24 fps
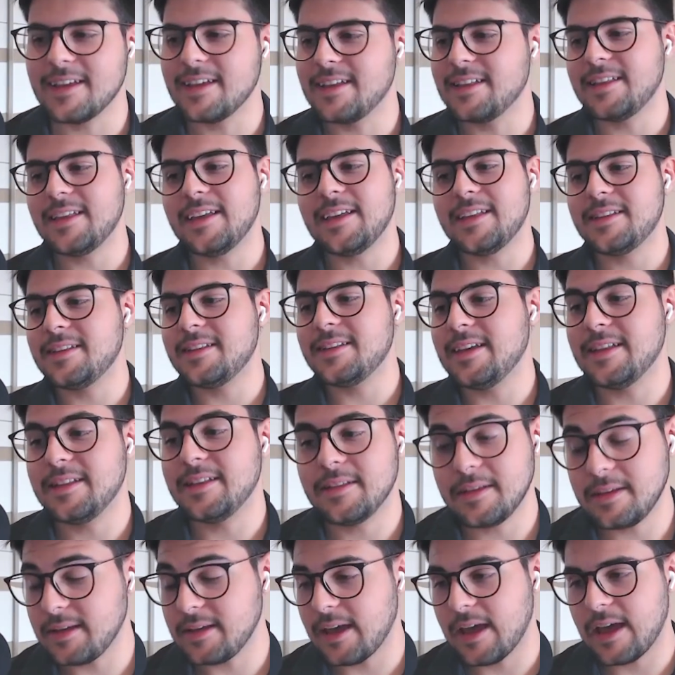and and and
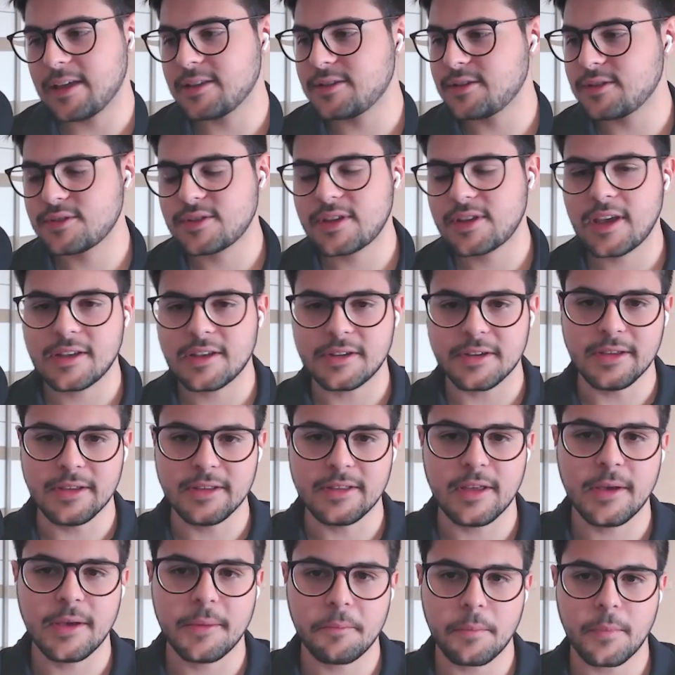as you said, in
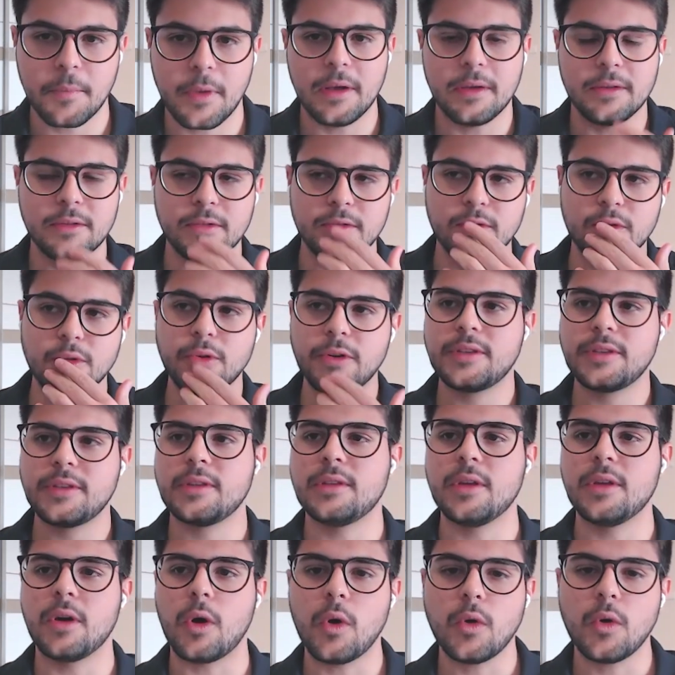the uh, during the,
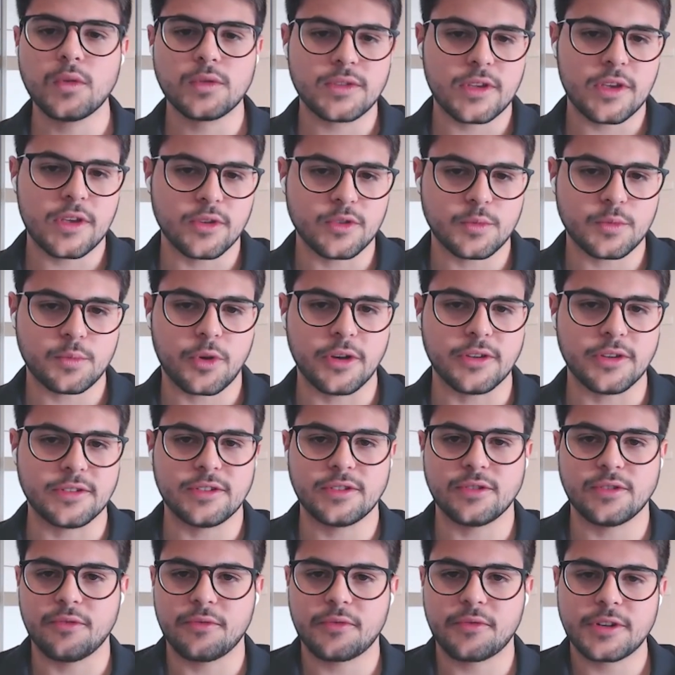the whole sales process.
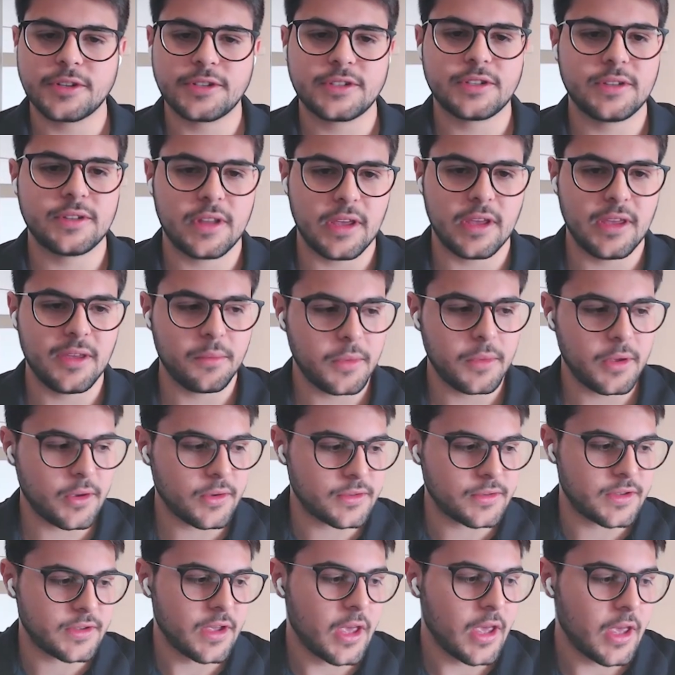So first in the
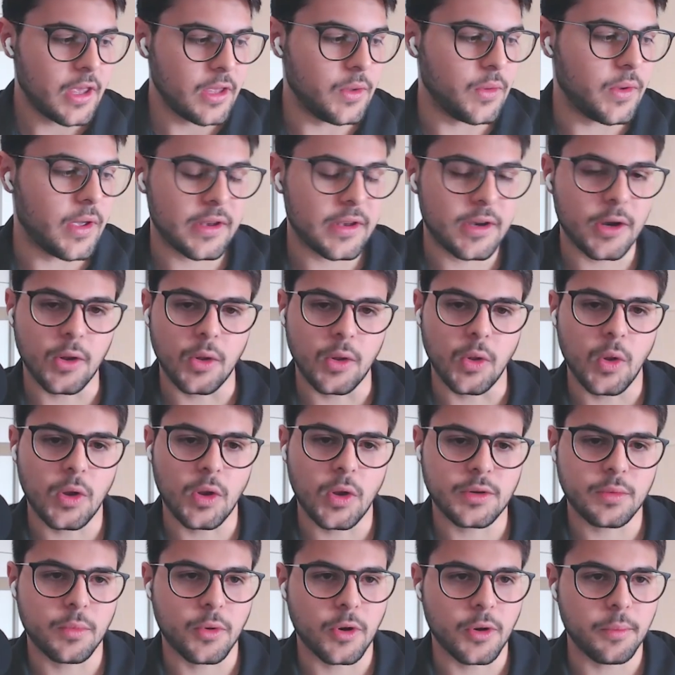emails, you get a
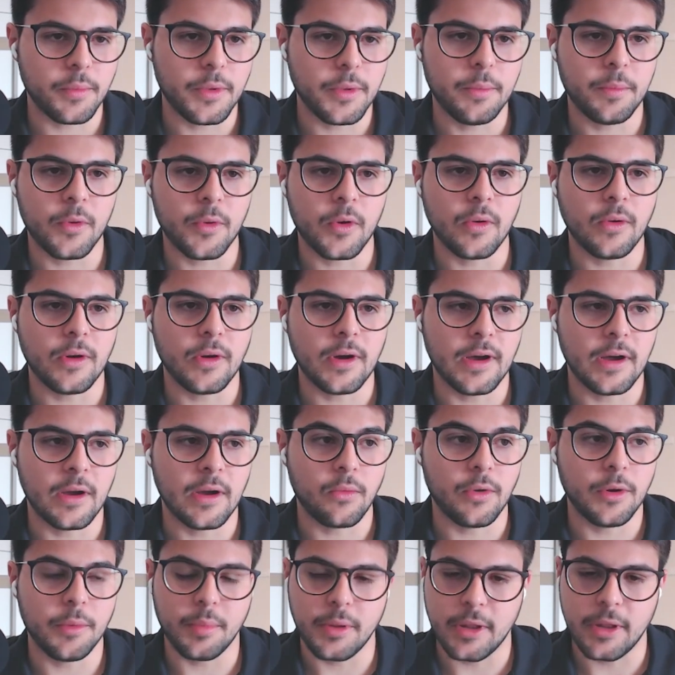lot more people uh,
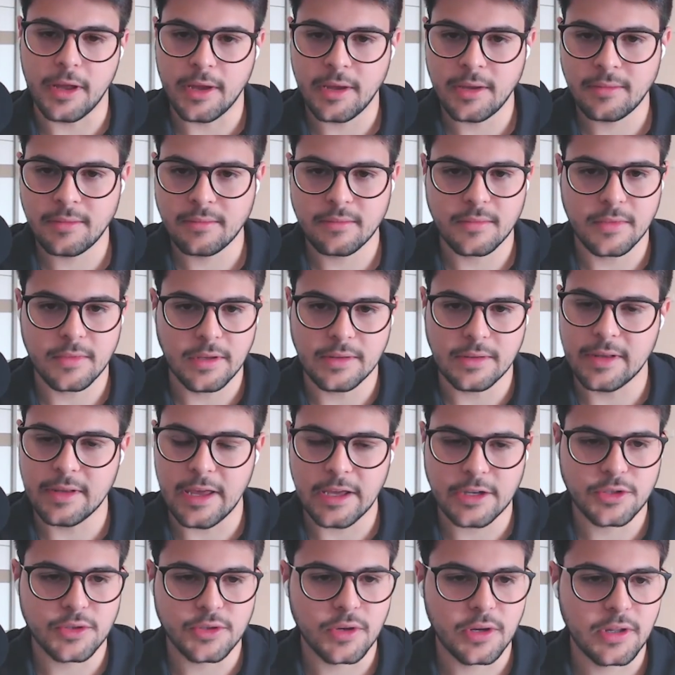replying uh,
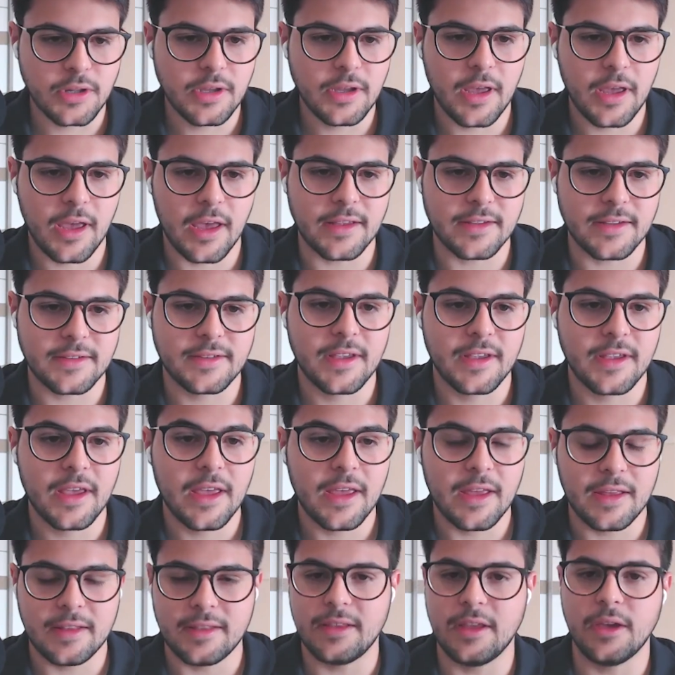naturally, as
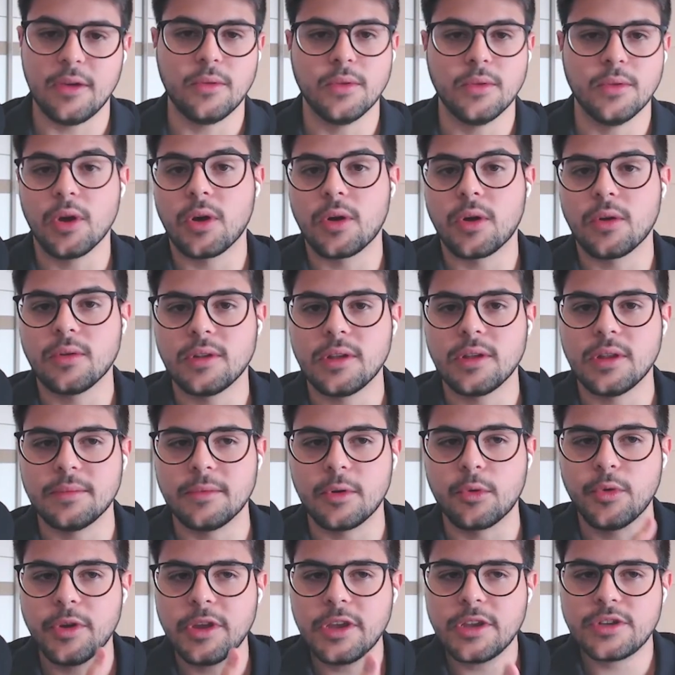they will not only
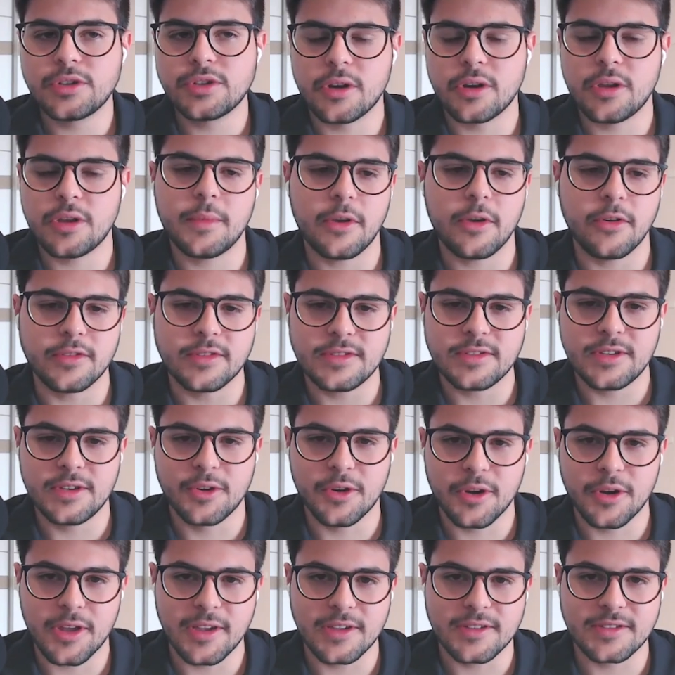read your email and see
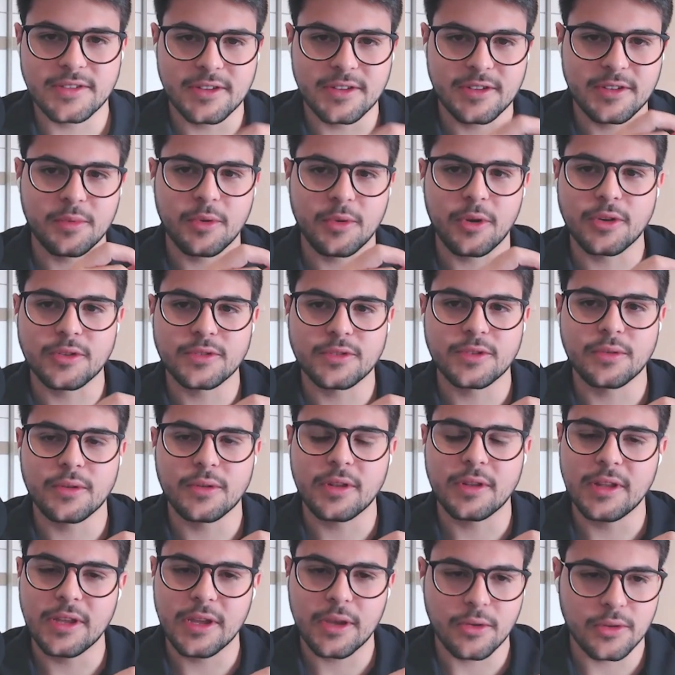your case studies, but also
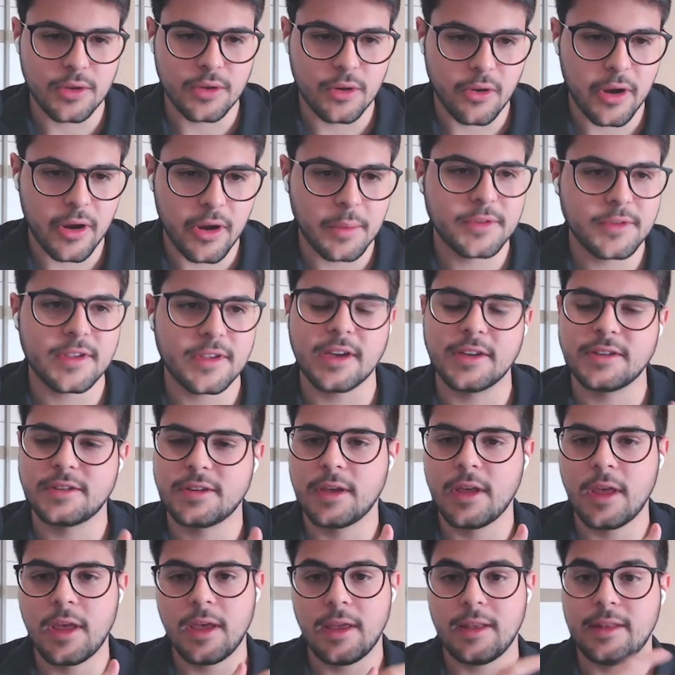click on your website.
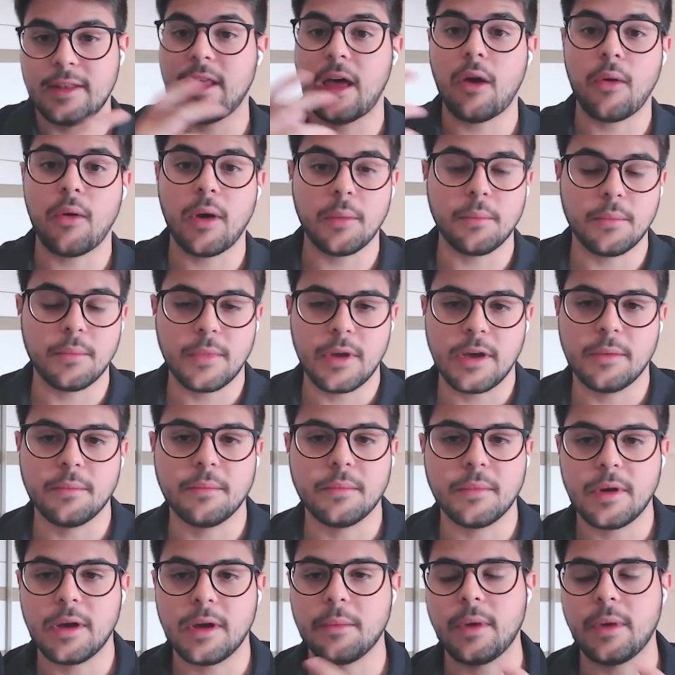Now I'm
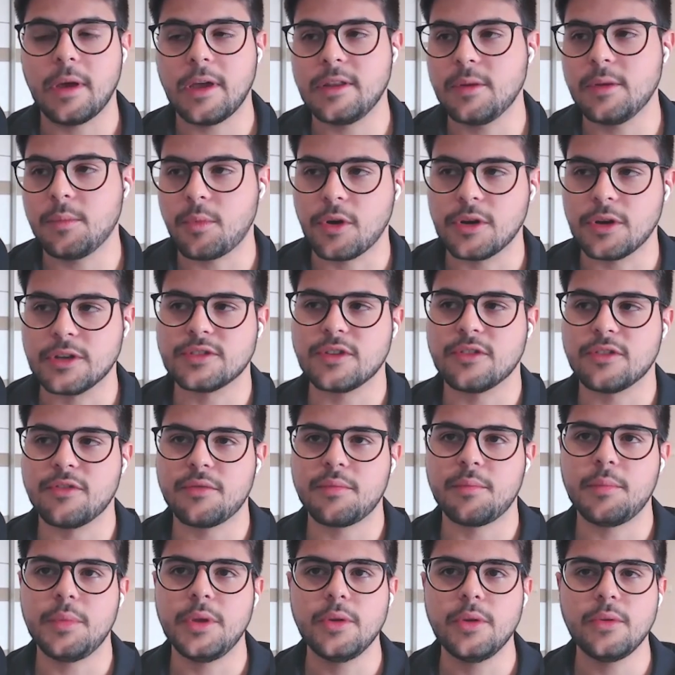I'm I'm in the process of
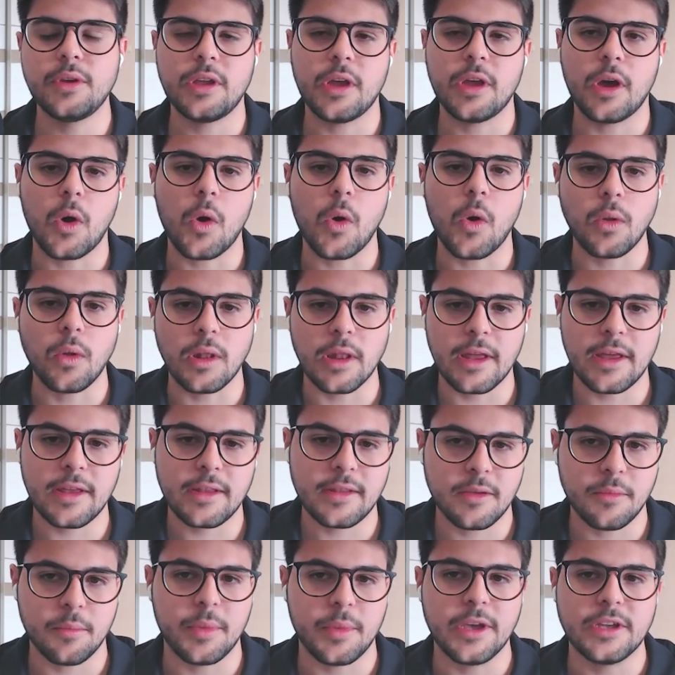building a whole
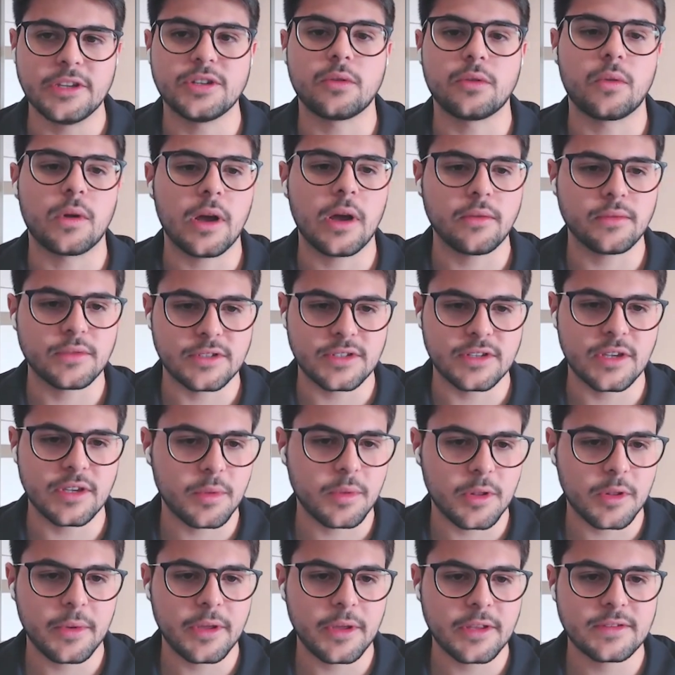landing page around
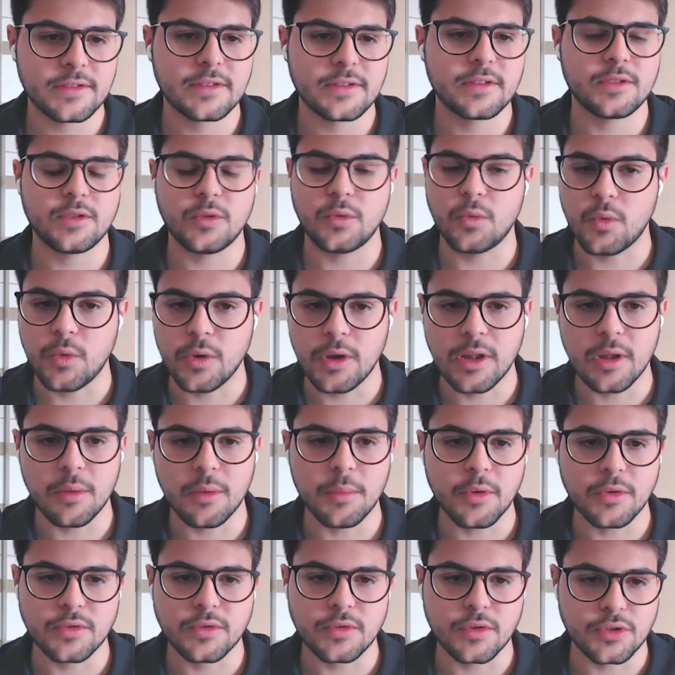supplements to really
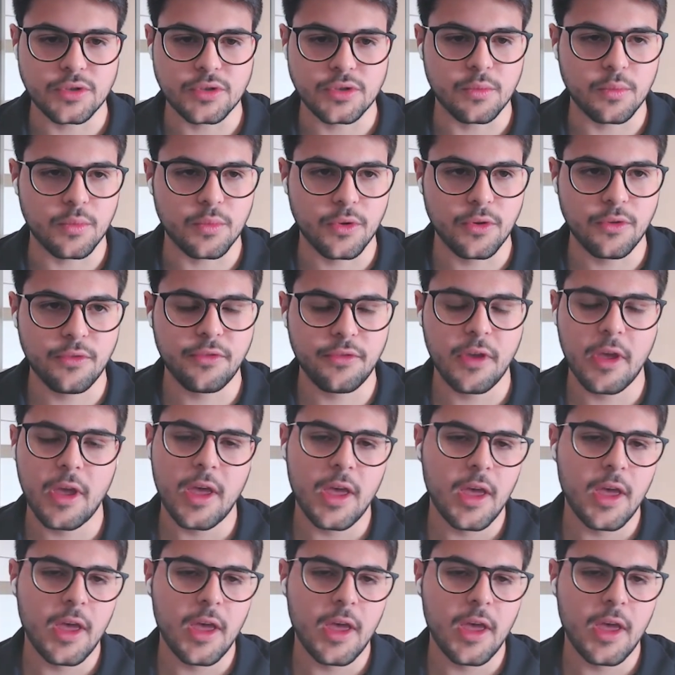build social proof.